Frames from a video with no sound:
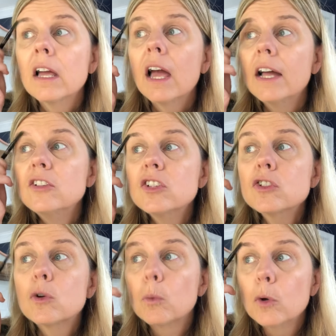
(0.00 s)
and
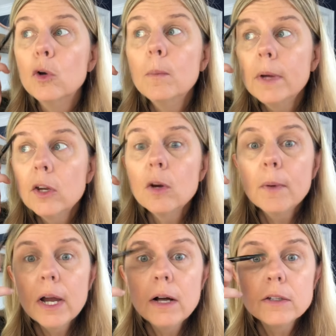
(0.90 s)
just groom your
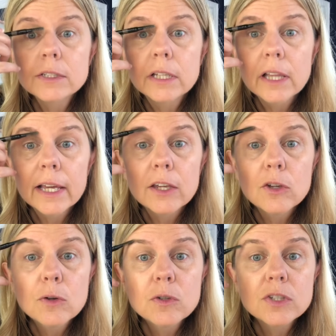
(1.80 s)
brows, like
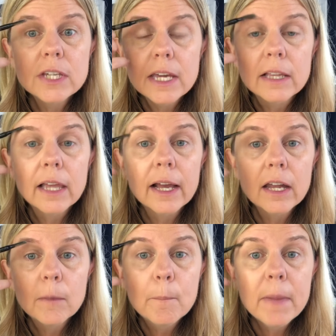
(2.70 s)
you see like
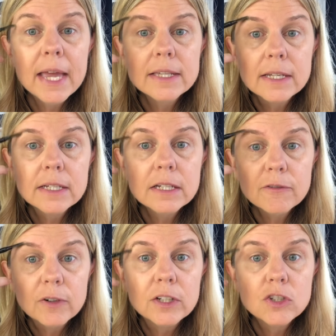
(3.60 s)
an amazing
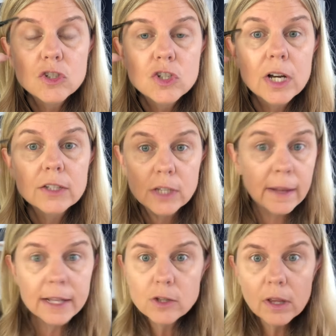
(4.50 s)
difference
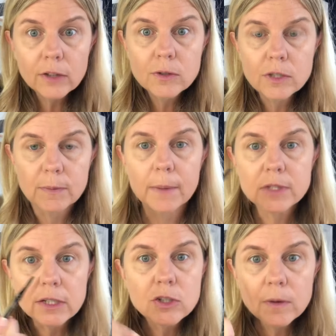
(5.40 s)
and that's all I'll do
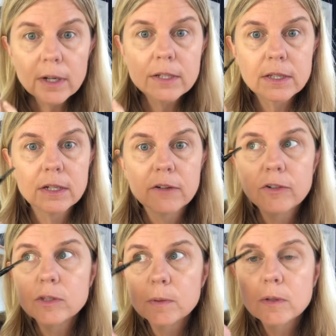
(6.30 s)
sometimes. Like, do you already see the
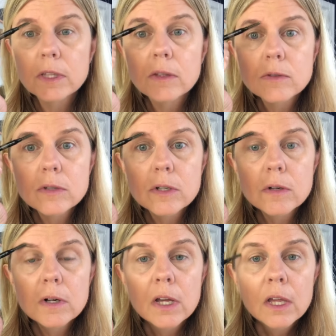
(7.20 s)
difference between those
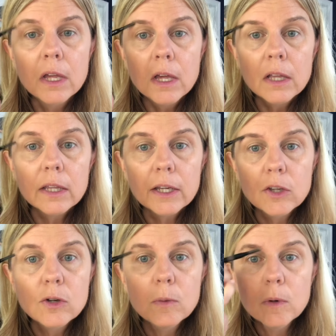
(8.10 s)
two? Like,
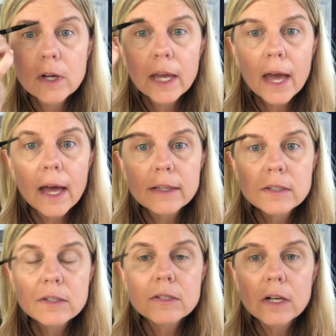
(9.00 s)
you will get
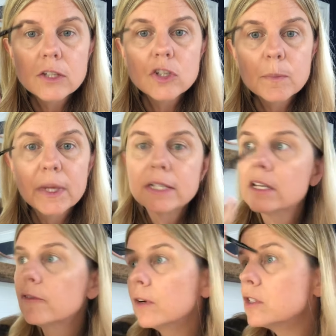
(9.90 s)
such a big
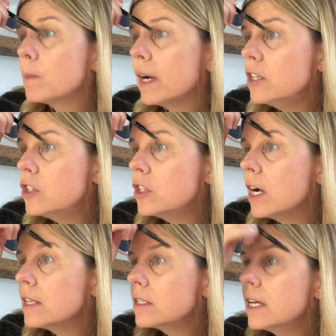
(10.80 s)
difference by
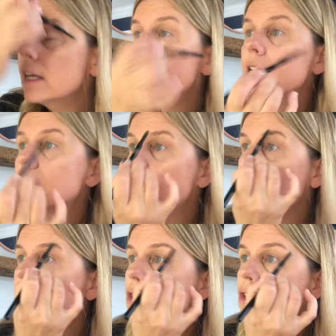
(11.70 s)
just taking a
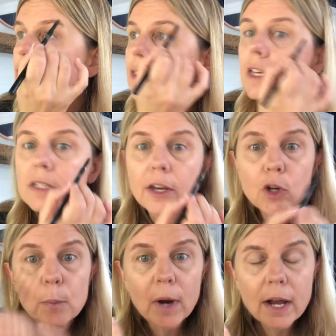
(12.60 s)
second to do this, and
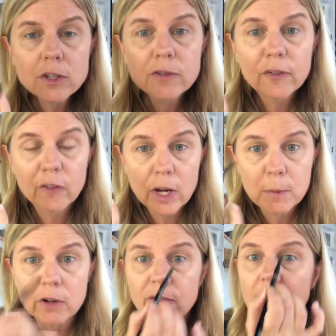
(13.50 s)
your brows frame
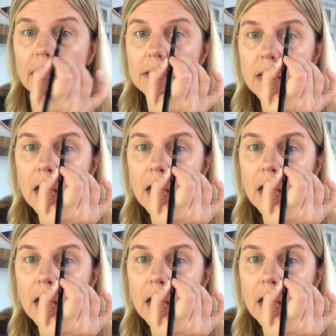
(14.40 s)
your face.